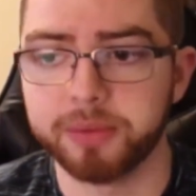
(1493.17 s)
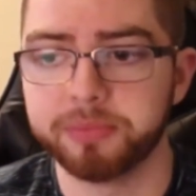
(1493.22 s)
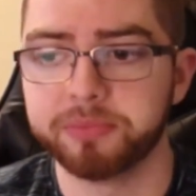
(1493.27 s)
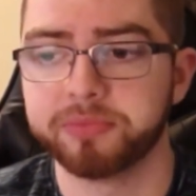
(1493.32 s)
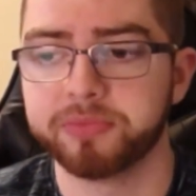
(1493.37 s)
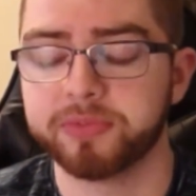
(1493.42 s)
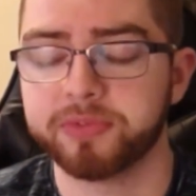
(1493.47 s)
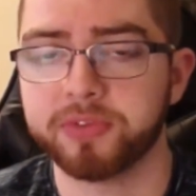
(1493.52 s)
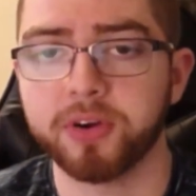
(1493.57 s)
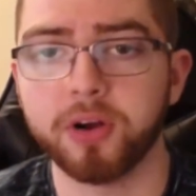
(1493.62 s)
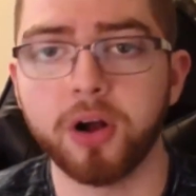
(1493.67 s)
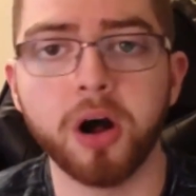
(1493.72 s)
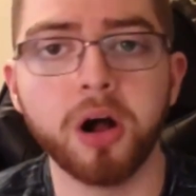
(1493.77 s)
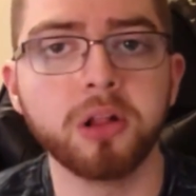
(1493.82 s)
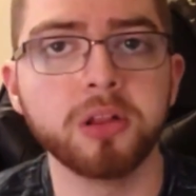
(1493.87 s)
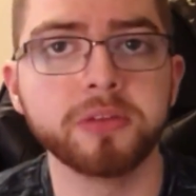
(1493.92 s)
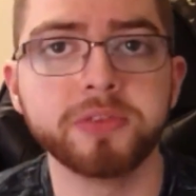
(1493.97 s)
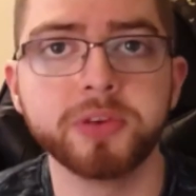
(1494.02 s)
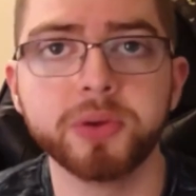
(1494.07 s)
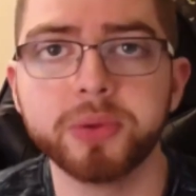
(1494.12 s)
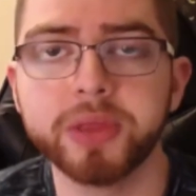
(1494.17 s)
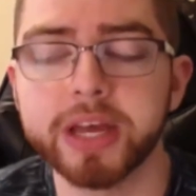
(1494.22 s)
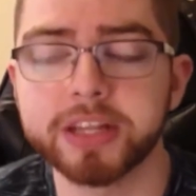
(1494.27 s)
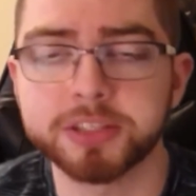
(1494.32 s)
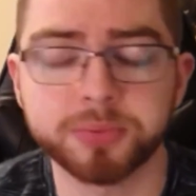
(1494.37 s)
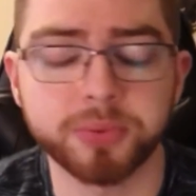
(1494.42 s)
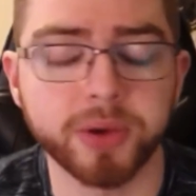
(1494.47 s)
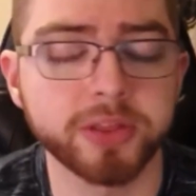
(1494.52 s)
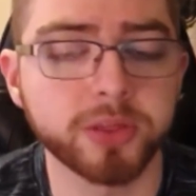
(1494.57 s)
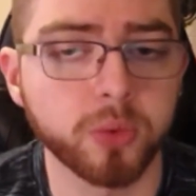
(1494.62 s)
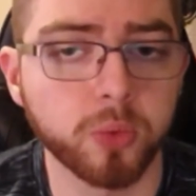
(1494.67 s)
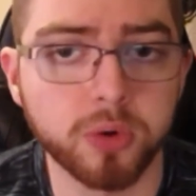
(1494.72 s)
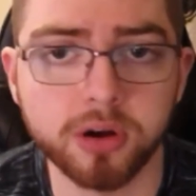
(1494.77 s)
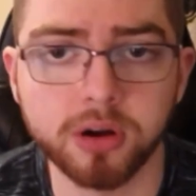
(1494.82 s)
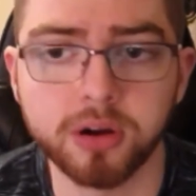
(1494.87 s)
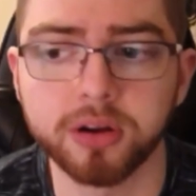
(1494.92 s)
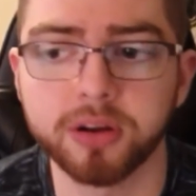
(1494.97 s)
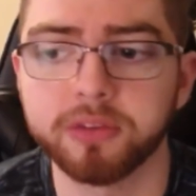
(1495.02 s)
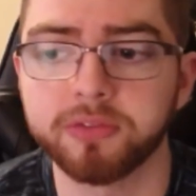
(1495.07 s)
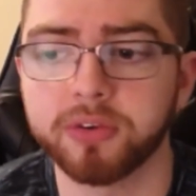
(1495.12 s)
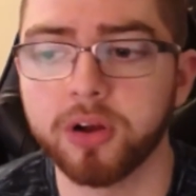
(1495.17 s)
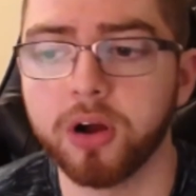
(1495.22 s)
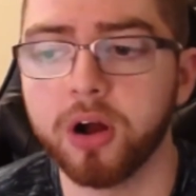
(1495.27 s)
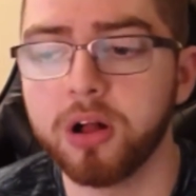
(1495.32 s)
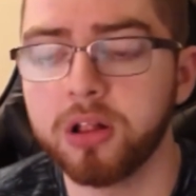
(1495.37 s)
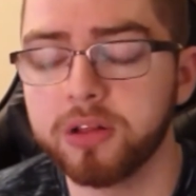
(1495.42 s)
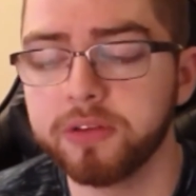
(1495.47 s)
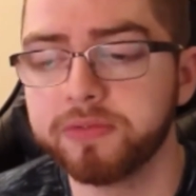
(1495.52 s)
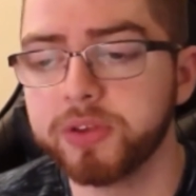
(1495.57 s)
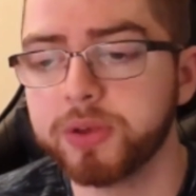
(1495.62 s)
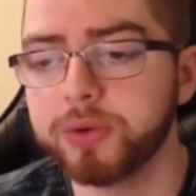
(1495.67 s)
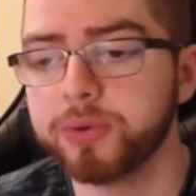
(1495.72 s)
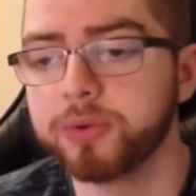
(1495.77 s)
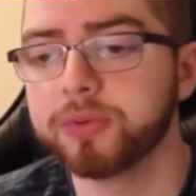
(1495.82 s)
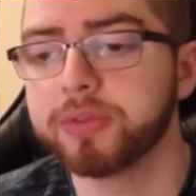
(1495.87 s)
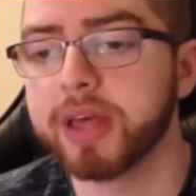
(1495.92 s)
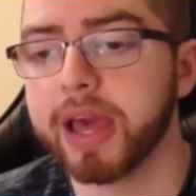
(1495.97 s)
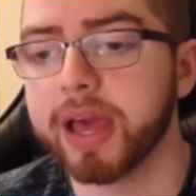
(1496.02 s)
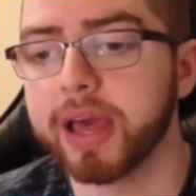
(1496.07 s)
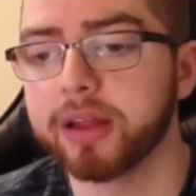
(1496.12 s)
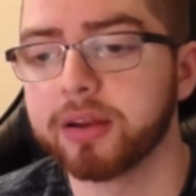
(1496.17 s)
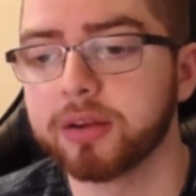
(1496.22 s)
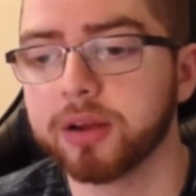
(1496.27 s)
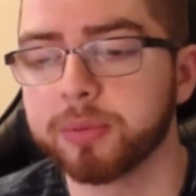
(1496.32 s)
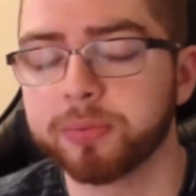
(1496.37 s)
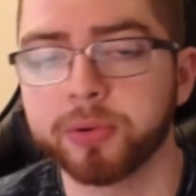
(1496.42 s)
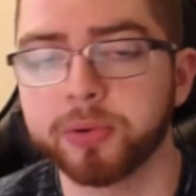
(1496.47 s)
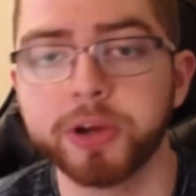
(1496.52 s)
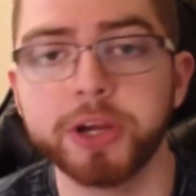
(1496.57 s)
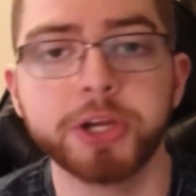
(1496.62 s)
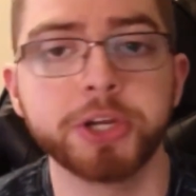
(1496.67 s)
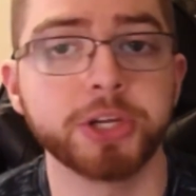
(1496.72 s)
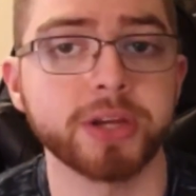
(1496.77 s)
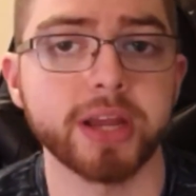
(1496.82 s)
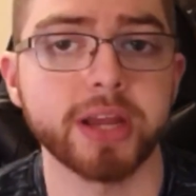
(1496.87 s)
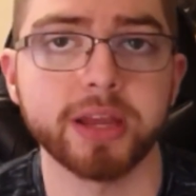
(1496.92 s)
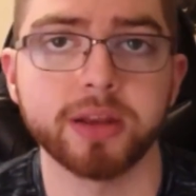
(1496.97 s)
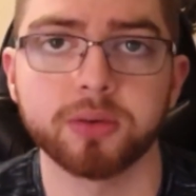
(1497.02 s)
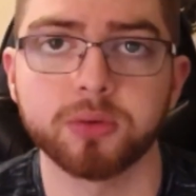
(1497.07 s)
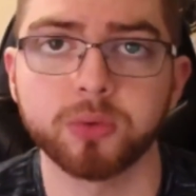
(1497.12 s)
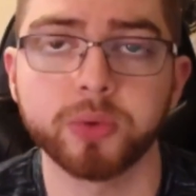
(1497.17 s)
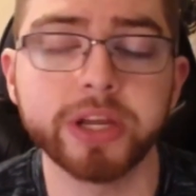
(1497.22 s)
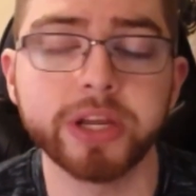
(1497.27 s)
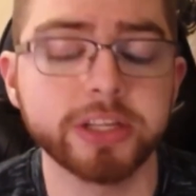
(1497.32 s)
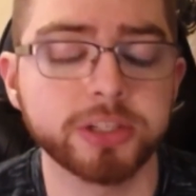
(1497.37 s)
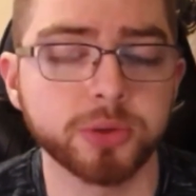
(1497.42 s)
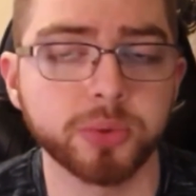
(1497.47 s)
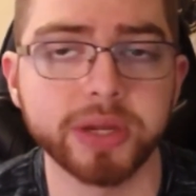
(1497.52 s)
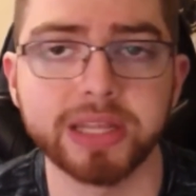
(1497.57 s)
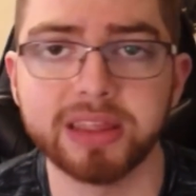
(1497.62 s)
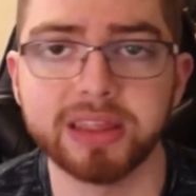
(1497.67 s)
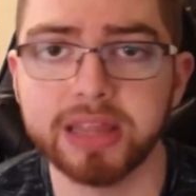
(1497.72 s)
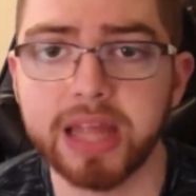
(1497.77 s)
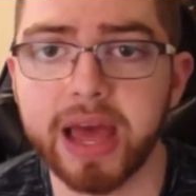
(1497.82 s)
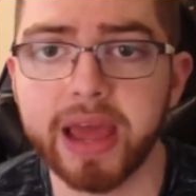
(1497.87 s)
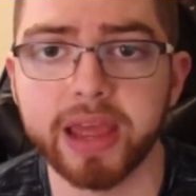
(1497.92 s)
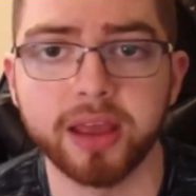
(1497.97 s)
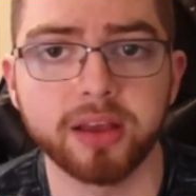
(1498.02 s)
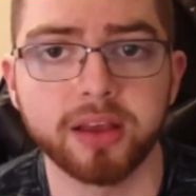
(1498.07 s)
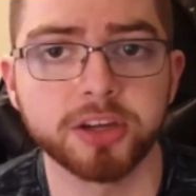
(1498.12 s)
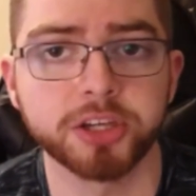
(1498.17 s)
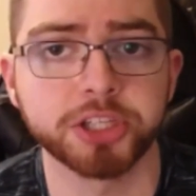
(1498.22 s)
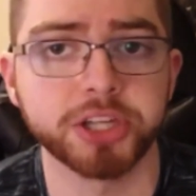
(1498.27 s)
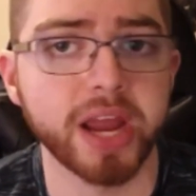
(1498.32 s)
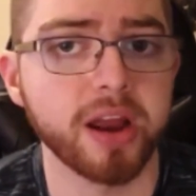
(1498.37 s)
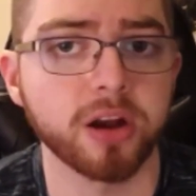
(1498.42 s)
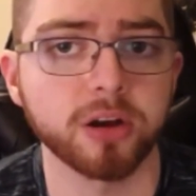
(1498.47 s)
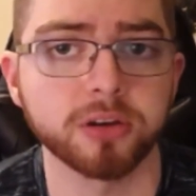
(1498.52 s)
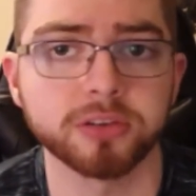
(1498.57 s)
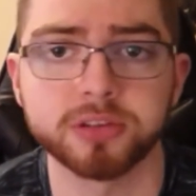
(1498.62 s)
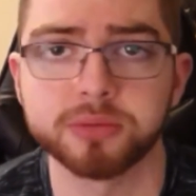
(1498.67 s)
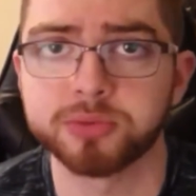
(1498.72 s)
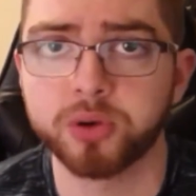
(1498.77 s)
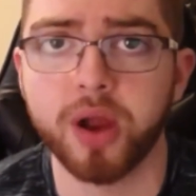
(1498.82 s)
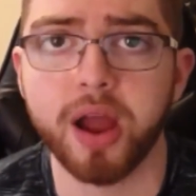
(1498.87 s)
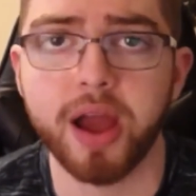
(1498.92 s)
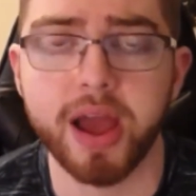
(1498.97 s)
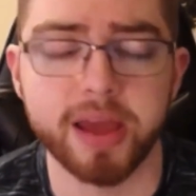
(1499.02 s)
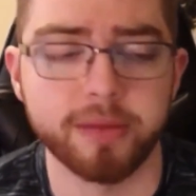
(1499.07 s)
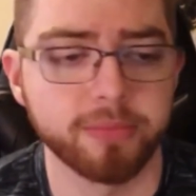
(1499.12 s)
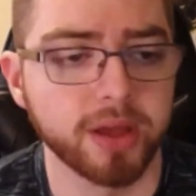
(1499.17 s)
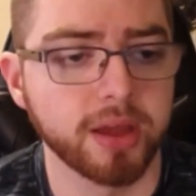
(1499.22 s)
For all of you that spread the word, for all of you that appreciate, retweet, like, share, subscribe,